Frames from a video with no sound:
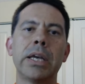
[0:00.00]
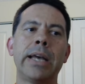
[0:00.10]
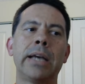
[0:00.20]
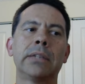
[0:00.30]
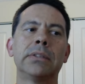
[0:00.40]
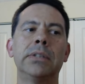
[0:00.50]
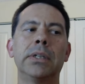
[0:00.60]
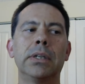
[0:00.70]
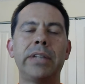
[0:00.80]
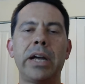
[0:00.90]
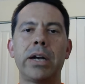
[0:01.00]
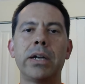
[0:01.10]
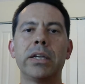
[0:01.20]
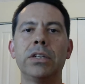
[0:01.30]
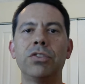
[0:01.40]
that the,
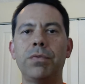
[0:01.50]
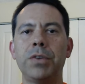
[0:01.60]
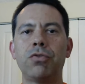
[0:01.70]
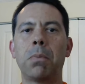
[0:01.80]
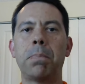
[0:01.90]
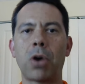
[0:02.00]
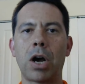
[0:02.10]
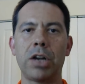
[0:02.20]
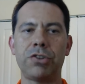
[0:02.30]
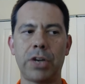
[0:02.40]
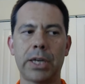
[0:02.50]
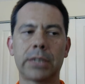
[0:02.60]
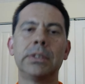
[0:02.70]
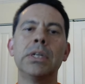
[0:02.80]
their individual project,